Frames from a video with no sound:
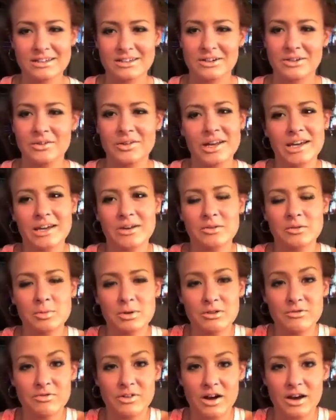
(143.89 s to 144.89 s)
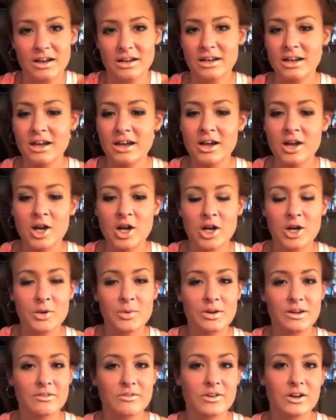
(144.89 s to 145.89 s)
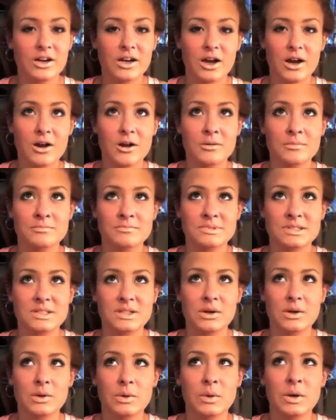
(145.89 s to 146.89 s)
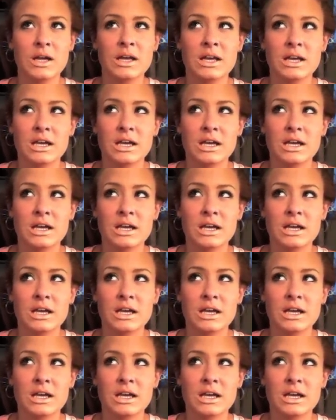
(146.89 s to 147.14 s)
it would be fun or whatever. So